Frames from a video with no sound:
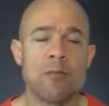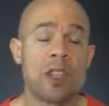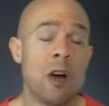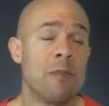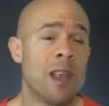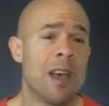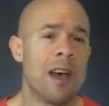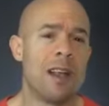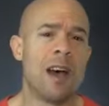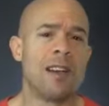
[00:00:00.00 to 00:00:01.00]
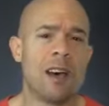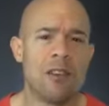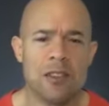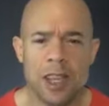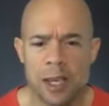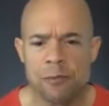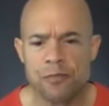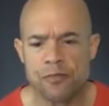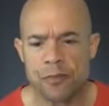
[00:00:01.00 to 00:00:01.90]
So another thing